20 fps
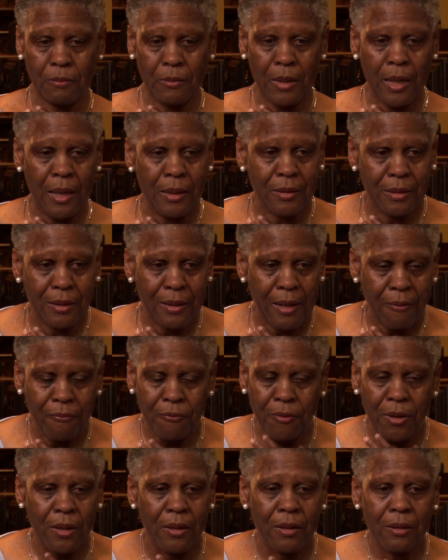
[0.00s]
I said, I
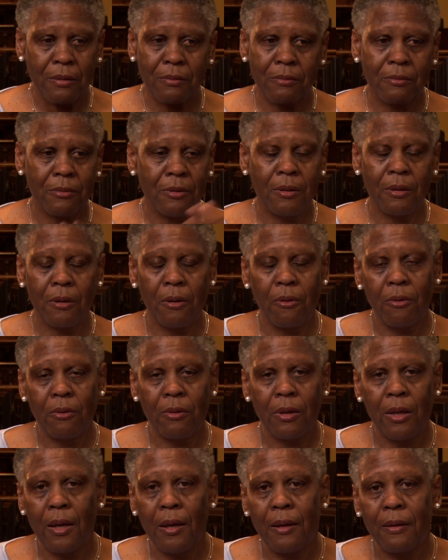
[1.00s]
really,
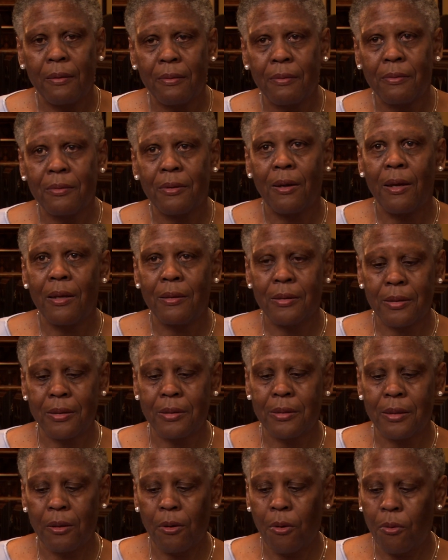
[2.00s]
okay. I
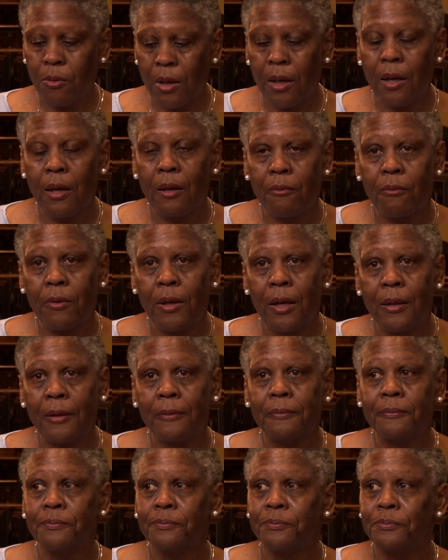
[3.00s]
just said, okay, I read it.
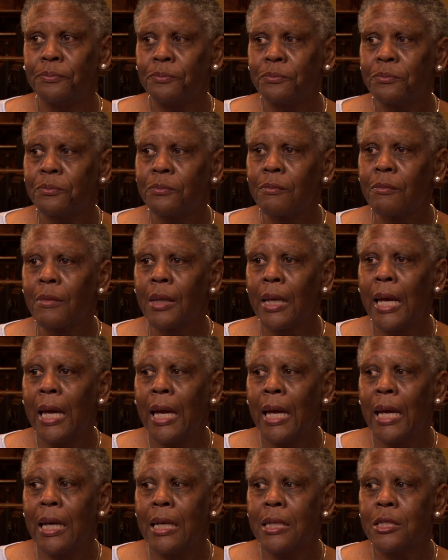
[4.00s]

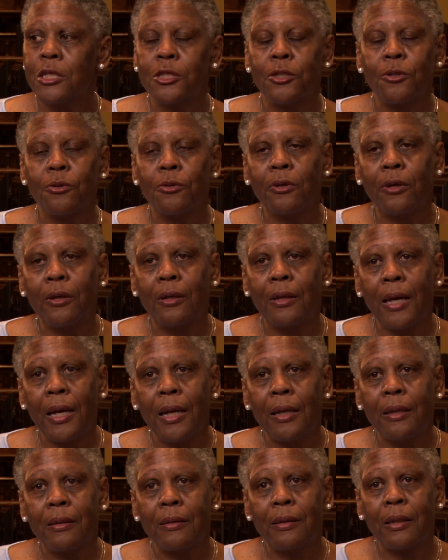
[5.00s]
Sooner or
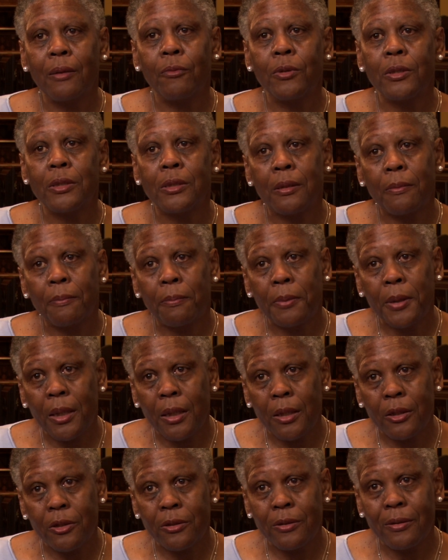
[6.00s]
later, they was
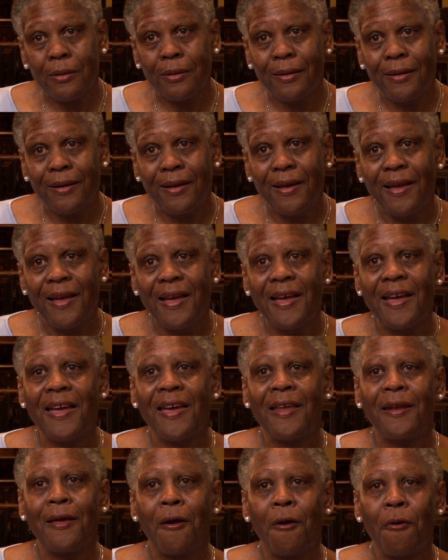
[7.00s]
impeached.
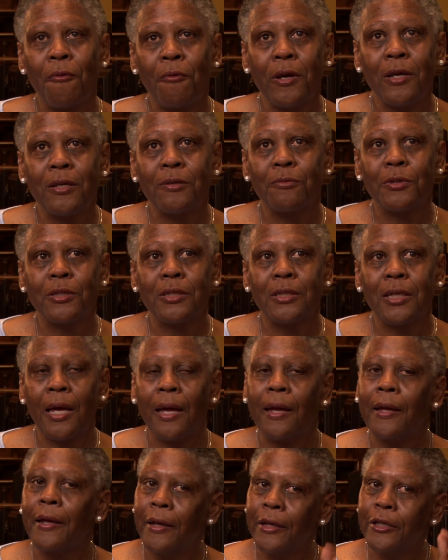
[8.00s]
And I always would
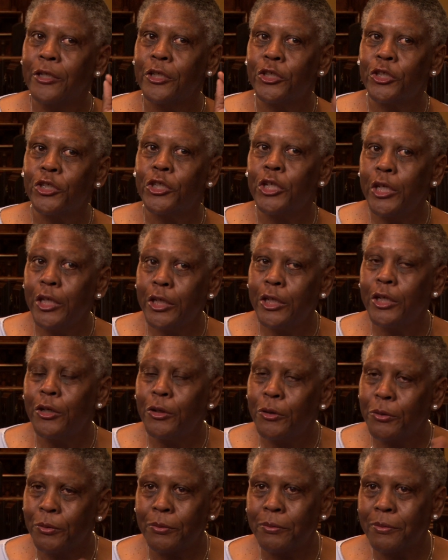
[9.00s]
say, she
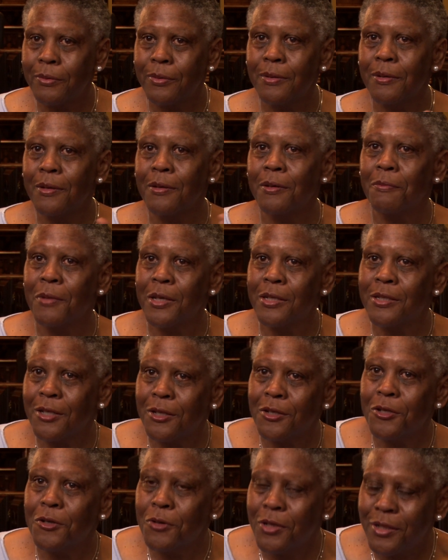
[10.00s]
must
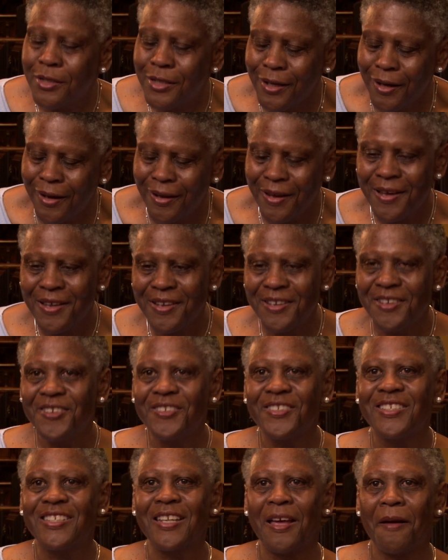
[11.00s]
have
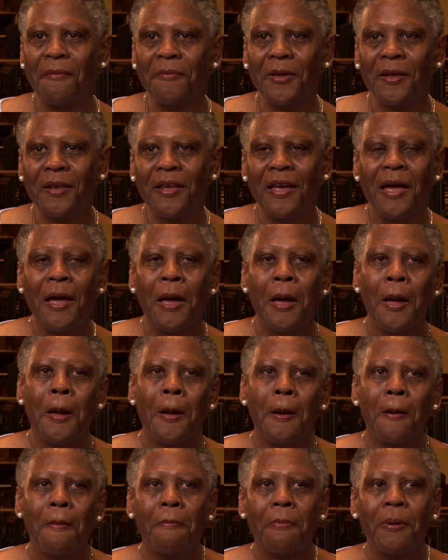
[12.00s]
knew something.
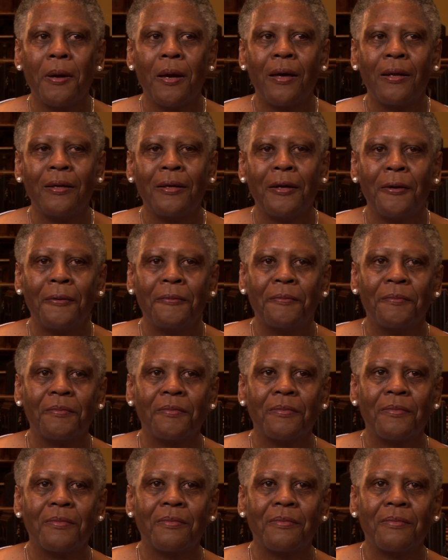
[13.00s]
But,
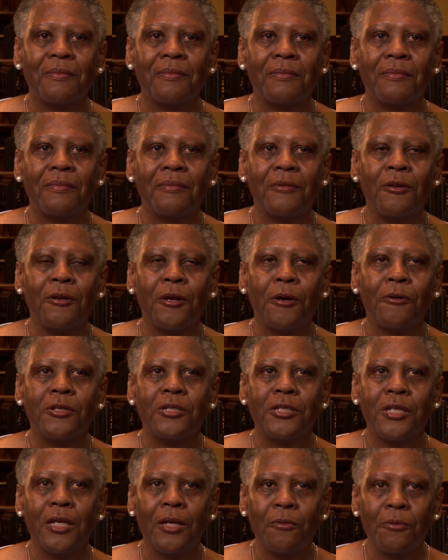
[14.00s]

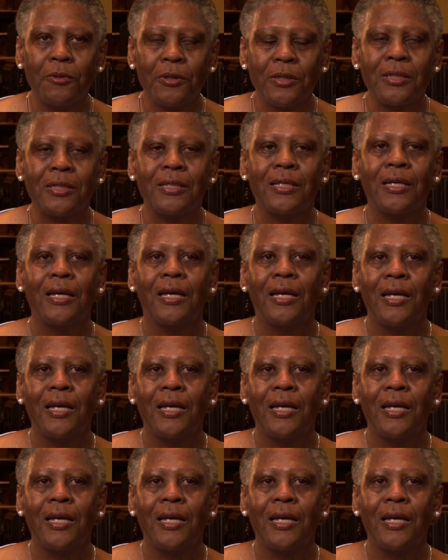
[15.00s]
she was